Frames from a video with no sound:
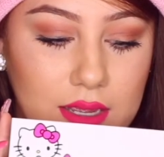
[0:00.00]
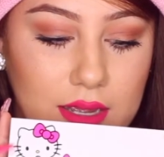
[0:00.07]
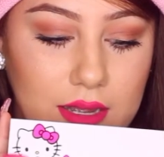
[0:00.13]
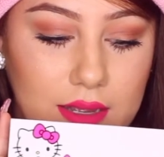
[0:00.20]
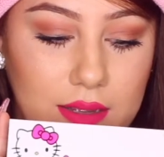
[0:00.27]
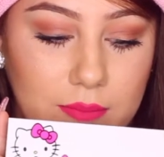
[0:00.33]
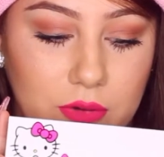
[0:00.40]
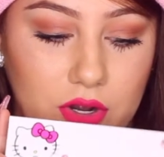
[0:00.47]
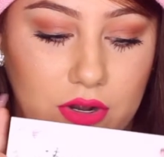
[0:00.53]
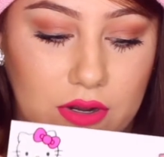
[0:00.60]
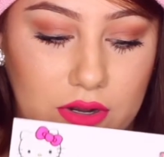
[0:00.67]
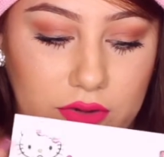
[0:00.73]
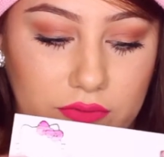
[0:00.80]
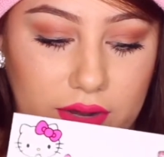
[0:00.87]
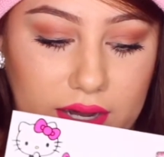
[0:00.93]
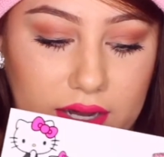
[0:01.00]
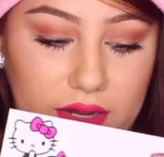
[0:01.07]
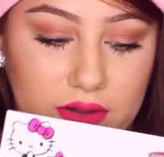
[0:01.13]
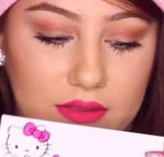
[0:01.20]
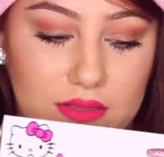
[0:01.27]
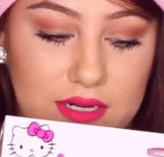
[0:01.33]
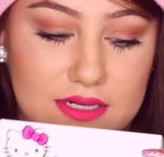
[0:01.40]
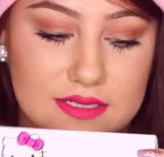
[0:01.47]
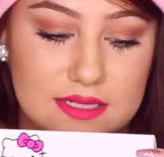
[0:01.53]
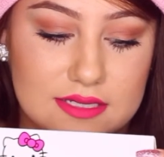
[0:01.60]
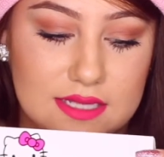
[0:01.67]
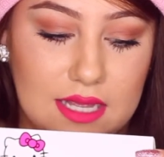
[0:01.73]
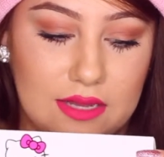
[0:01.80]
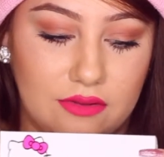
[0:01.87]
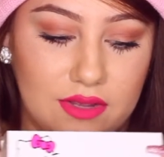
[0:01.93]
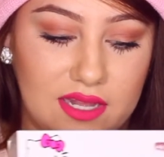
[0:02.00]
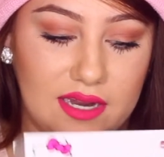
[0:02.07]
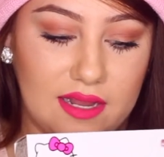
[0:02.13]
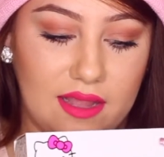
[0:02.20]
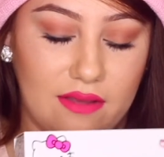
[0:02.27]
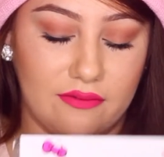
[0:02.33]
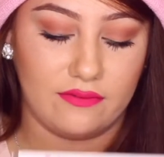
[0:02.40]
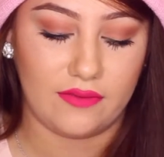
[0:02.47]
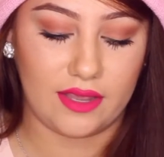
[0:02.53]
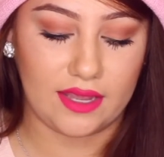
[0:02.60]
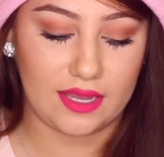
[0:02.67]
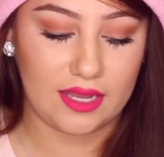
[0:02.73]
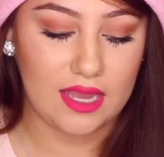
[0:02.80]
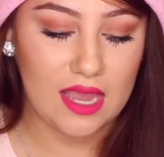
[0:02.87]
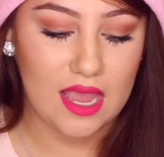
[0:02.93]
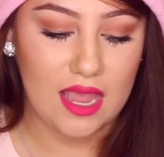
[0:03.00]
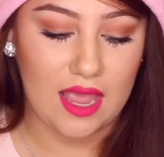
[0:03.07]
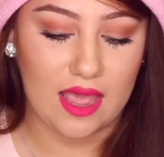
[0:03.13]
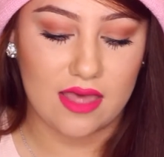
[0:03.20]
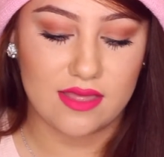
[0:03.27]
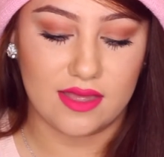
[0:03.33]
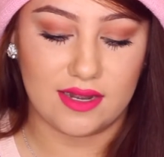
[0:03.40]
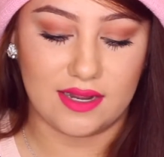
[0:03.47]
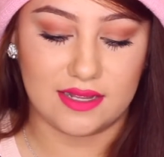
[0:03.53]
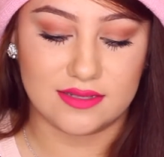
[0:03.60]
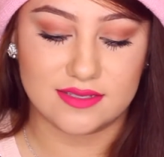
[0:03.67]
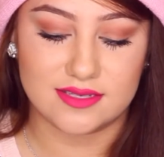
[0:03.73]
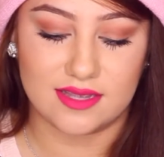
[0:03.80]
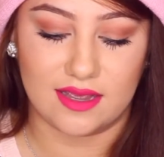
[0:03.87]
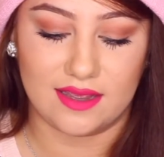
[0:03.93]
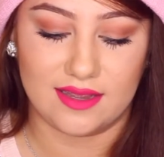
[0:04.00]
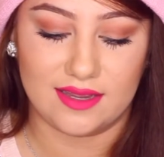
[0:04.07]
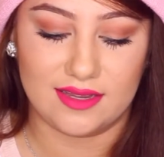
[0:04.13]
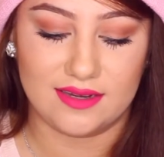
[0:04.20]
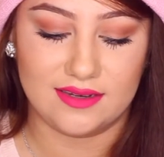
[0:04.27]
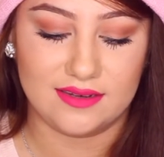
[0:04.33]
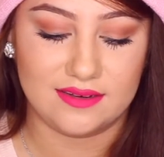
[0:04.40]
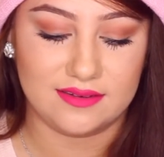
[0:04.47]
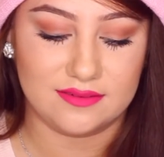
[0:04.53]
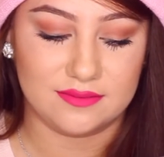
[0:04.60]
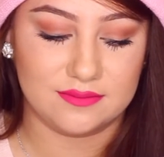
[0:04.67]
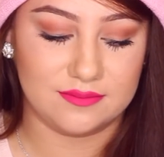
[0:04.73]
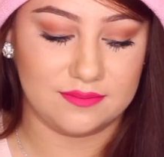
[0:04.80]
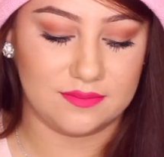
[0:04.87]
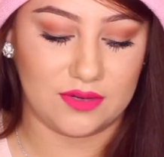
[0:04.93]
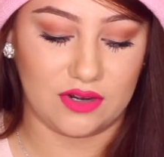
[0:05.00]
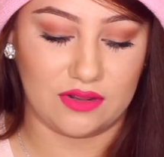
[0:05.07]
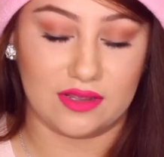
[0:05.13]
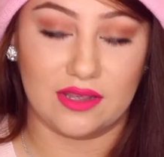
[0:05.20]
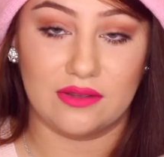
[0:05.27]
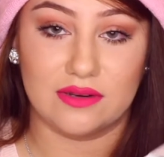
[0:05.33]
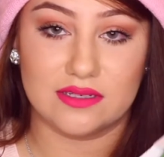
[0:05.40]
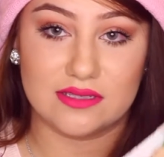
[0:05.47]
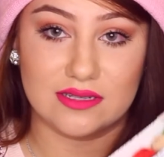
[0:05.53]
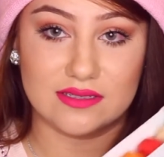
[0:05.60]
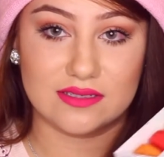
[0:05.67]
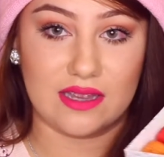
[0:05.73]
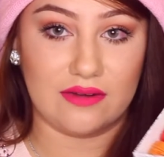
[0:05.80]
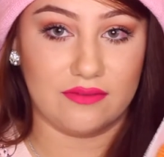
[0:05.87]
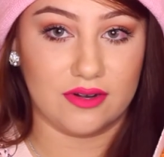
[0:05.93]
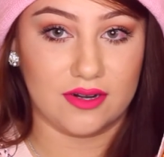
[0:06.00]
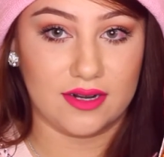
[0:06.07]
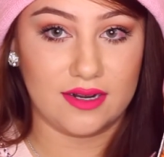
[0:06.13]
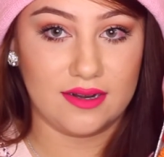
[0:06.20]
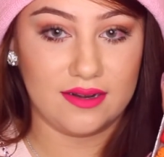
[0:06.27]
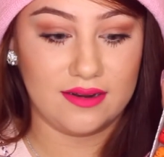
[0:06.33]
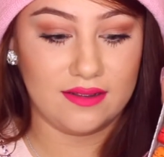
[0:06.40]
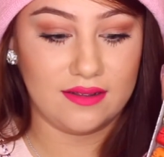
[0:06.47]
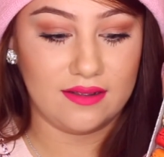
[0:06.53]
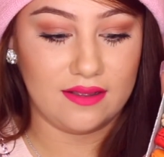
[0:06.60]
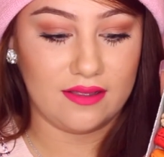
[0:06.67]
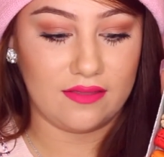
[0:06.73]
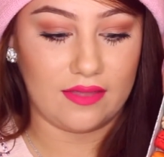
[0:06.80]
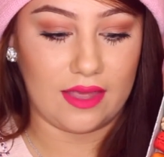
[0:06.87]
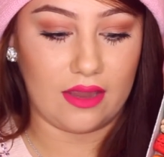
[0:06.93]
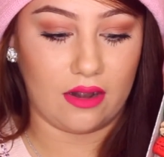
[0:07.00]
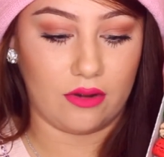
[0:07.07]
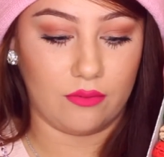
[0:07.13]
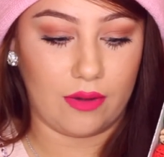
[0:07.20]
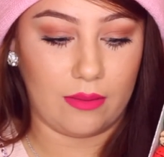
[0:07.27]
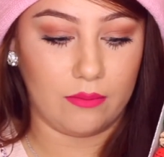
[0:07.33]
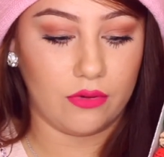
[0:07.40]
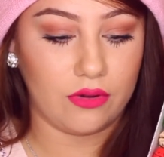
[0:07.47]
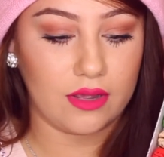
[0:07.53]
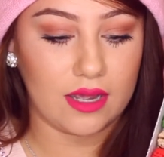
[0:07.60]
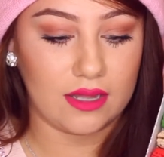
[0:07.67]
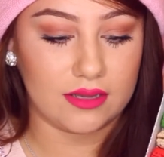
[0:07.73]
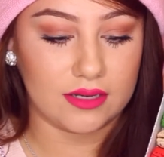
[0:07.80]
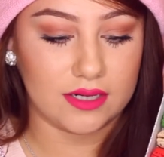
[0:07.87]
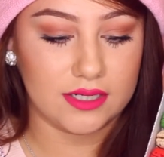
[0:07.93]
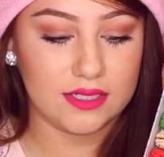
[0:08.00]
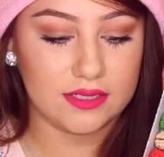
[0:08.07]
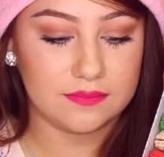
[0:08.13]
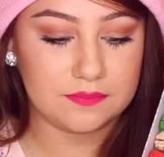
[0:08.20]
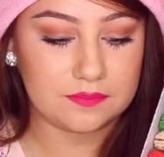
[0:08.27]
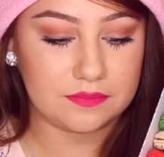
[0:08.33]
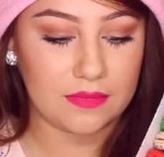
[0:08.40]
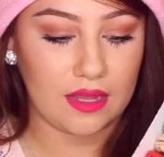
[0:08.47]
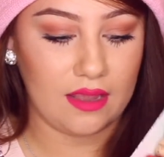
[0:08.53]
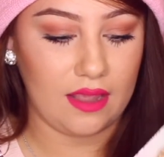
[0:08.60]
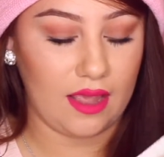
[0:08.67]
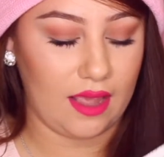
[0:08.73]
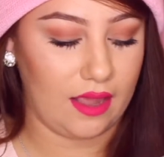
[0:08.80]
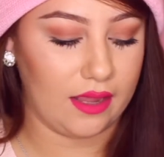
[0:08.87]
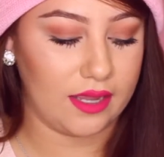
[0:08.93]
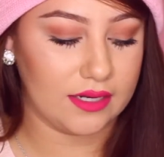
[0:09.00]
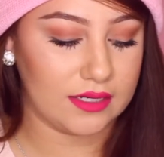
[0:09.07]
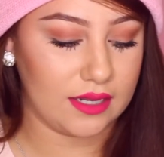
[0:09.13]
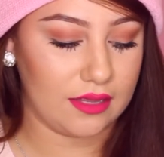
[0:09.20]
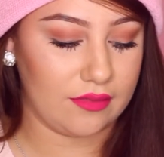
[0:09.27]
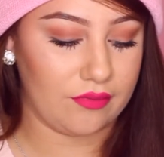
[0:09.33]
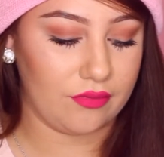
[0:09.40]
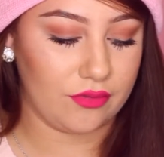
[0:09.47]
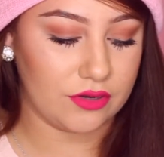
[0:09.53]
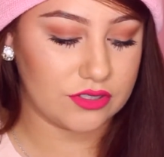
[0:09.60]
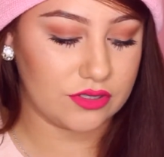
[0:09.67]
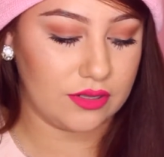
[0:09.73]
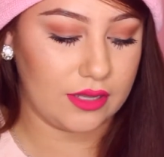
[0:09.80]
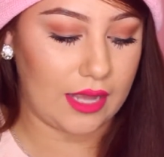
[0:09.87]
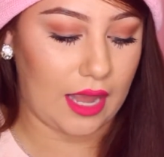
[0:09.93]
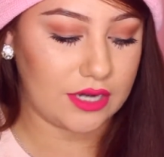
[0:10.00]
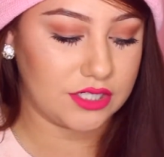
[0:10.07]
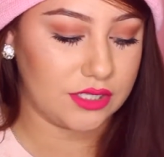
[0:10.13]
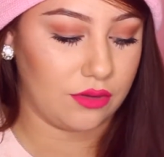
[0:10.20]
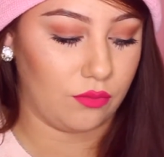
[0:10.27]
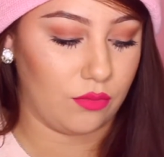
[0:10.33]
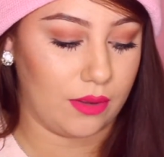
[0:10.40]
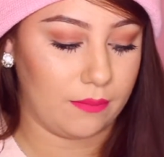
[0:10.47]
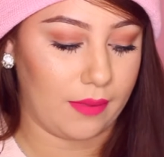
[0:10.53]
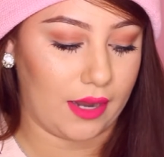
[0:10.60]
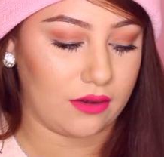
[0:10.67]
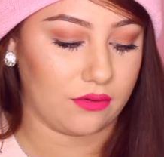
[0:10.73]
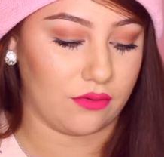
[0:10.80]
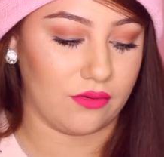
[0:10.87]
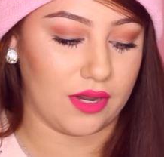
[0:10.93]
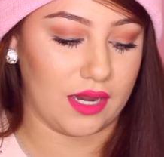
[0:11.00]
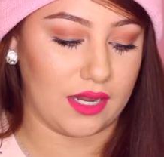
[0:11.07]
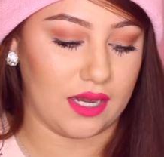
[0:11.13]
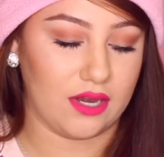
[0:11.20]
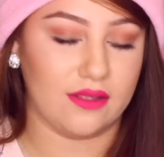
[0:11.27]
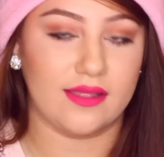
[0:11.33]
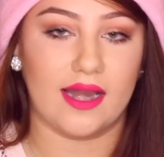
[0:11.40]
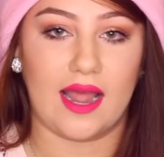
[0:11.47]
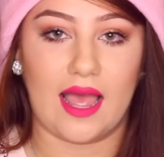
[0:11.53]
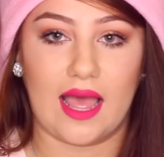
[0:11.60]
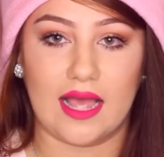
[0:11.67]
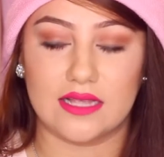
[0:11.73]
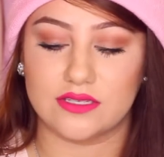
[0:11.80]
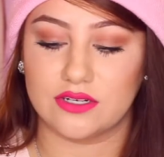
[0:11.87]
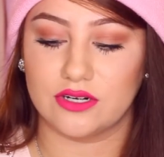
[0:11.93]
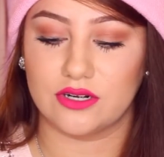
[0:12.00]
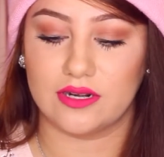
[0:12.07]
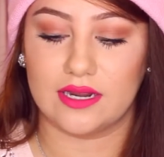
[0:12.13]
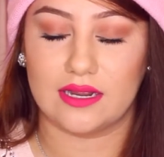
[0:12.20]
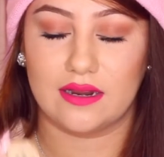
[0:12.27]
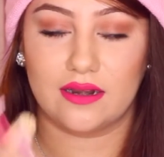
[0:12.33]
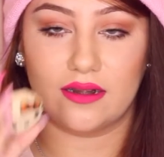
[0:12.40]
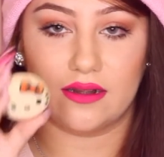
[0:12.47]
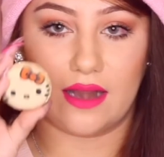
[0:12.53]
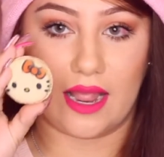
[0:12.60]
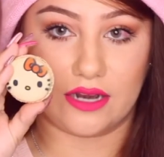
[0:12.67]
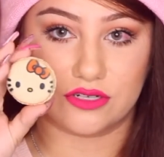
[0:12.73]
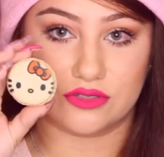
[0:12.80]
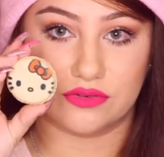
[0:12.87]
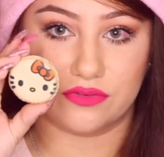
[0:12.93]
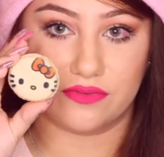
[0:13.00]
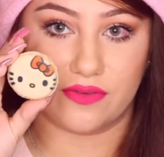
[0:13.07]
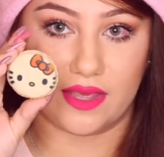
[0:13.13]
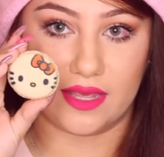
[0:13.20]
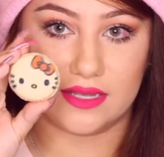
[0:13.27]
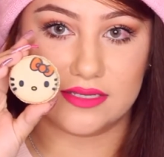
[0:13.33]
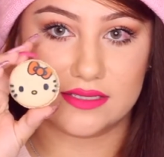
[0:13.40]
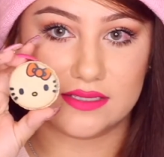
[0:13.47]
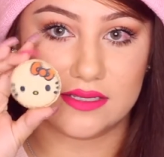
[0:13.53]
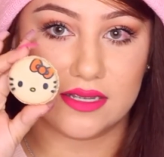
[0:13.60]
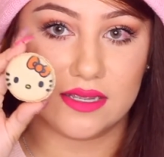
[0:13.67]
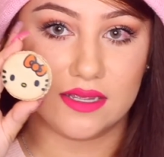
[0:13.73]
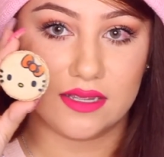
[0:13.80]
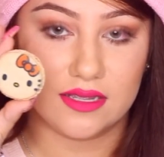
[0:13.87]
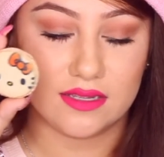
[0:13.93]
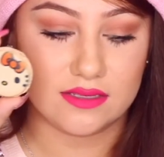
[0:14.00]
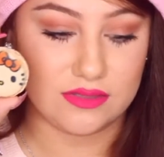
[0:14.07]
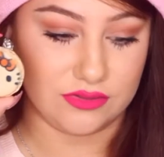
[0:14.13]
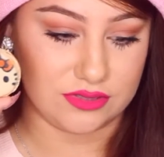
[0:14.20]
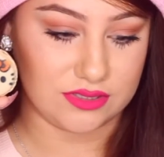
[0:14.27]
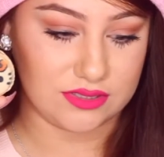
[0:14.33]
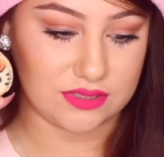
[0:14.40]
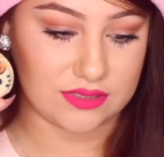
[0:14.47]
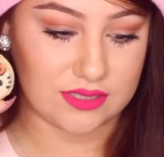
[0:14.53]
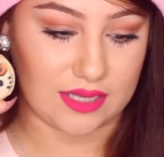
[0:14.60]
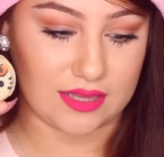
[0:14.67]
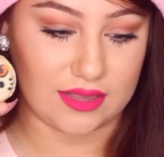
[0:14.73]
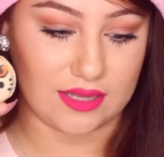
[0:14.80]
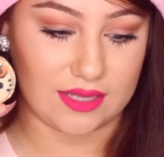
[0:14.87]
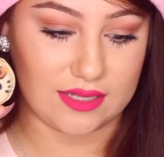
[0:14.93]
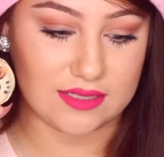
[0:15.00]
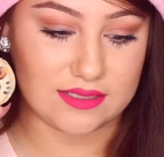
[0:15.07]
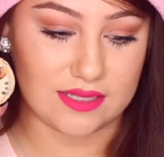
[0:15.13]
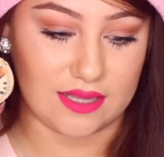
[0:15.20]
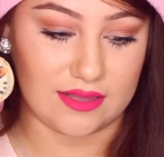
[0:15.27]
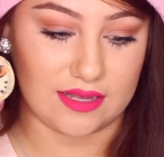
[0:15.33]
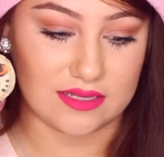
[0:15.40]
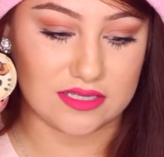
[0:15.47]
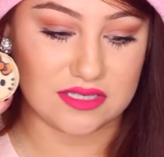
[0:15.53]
um, her right here, and then it says Hello Kitty Cafe, and then inside are the cutest things ever. They are rainbow colored, and there's only actually one macaroon in here that has her actual face, so it just looks like this, and they